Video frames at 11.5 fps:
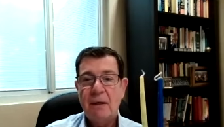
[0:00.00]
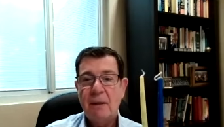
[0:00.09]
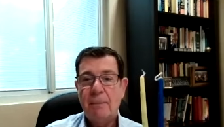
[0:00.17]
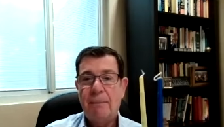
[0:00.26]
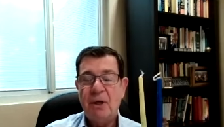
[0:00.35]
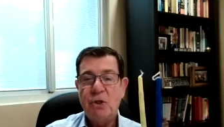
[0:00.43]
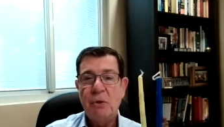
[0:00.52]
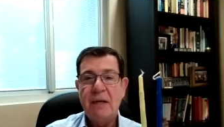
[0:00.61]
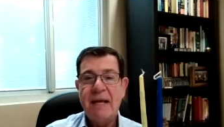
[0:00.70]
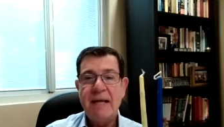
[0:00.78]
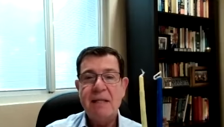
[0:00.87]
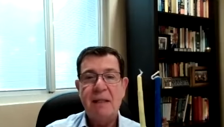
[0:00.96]
but you
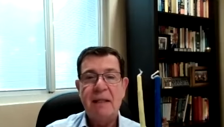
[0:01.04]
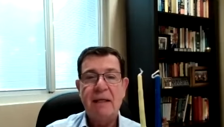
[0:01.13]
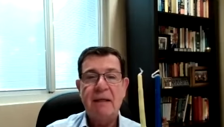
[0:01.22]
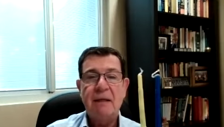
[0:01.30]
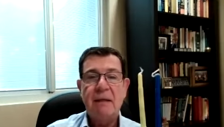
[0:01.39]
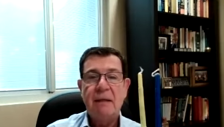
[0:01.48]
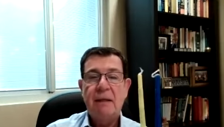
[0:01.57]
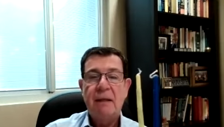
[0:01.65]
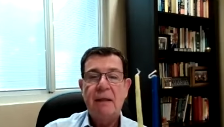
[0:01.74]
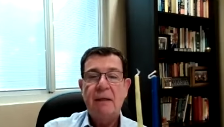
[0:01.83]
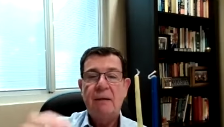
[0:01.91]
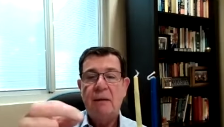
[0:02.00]
kindle it.
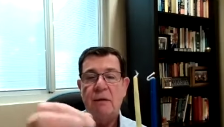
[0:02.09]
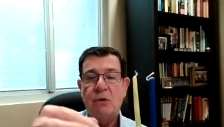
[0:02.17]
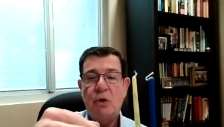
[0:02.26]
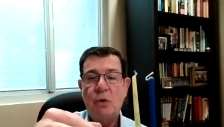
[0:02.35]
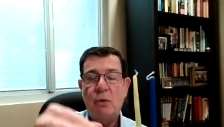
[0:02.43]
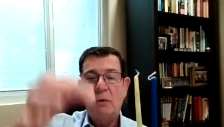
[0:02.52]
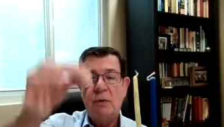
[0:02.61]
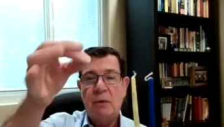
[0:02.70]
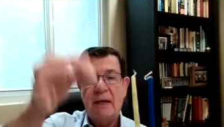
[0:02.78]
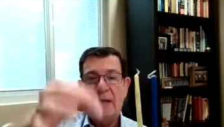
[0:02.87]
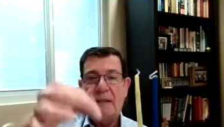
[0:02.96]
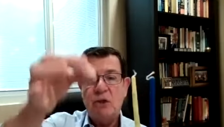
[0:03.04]
So you, you
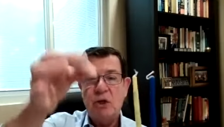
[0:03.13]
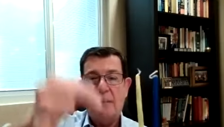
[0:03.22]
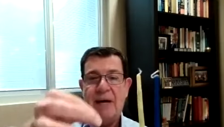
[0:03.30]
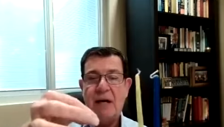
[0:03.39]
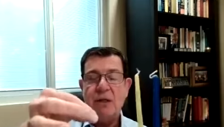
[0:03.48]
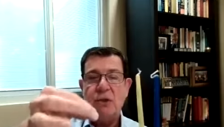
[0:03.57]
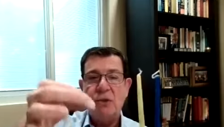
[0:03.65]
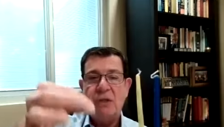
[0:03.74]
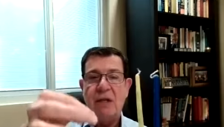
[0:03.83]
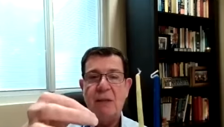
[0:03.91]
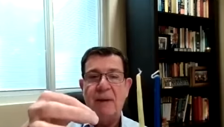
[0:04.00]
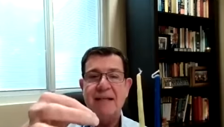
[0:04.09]
light the shamash, you say
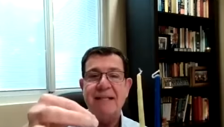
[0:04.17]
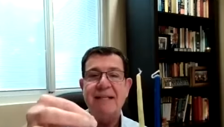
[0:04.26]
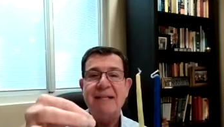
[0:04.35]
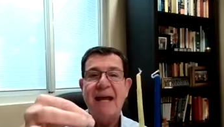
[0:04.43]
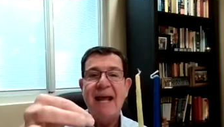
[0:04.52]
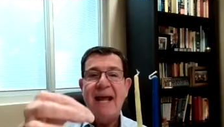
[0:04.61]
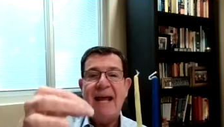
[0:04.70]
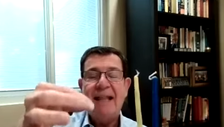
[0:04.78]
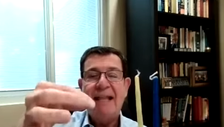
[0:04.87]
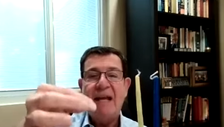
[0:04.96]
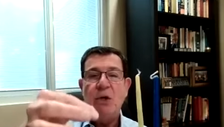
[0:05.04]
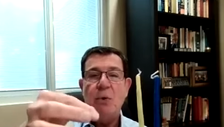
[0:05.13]
the blessings, and
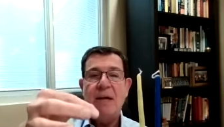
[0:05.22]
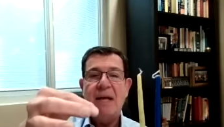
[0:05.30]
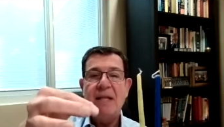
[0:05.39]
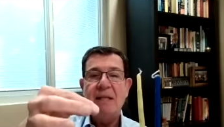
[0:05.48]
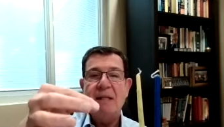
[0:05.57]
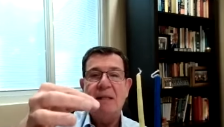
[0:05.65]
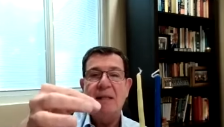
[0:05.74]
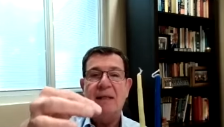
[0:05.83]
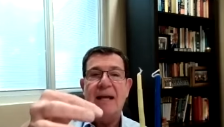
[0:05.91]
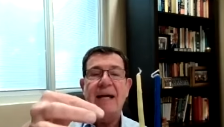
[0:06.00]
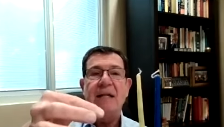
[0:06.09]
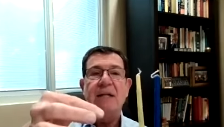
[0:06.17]
then you kindle the
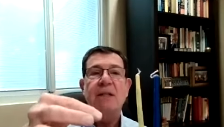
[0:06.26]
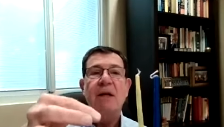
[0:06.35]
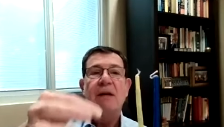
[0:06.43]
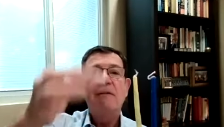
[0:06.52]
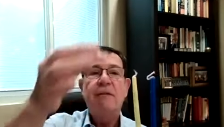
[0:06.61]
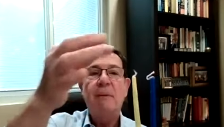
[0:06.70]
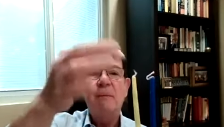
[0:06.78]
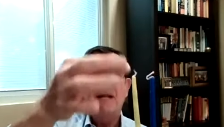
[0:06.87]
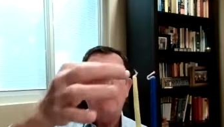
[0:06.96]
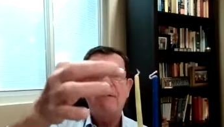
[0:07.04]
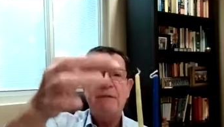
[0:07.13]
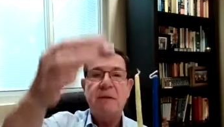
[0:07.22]
lights from
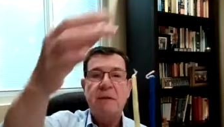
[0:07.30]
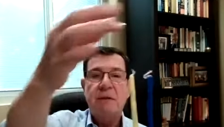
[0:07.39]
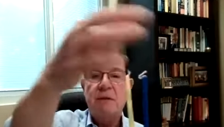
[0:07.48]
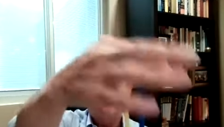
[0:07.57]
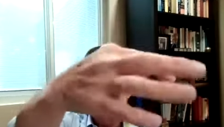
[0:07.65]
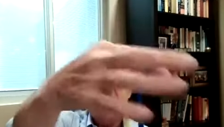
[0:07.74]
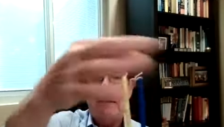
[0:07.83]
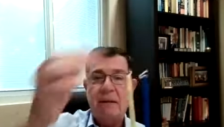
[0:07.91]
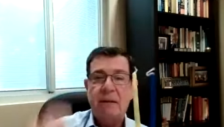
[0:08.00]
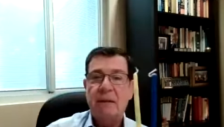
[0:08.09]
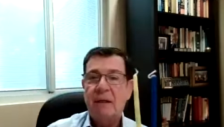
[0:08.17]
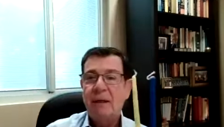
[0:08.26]
left to right,
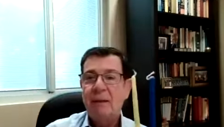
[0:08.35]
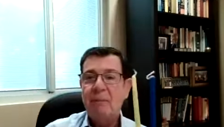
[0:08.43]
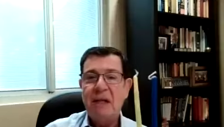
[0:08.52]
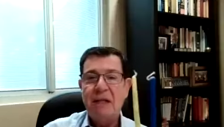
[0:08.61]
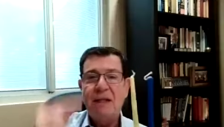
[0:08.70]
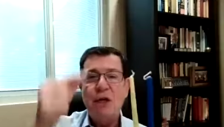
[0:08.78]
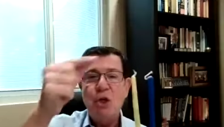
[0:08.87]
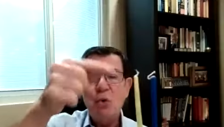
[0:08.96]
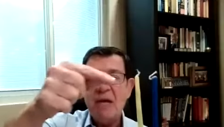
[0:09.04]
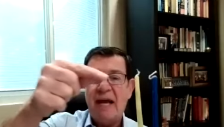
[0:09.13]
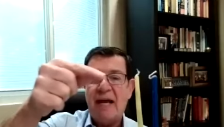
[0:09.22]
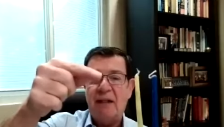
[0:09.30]
meaning the new
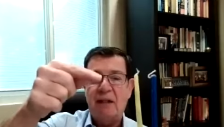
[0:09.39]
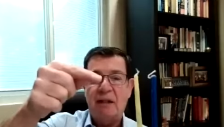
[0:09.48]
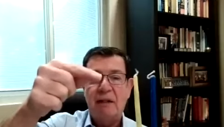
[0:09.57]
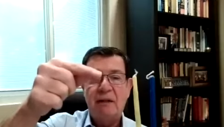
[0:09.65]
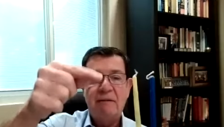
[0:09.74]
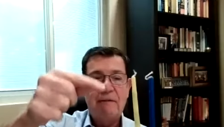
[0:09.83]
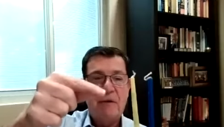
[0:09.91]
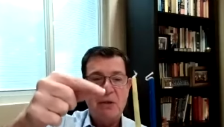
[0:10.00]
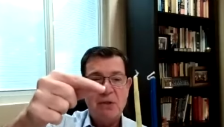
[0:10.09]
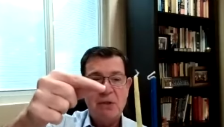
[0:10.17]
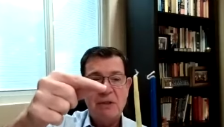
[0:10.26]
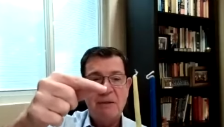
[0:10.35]
candle first.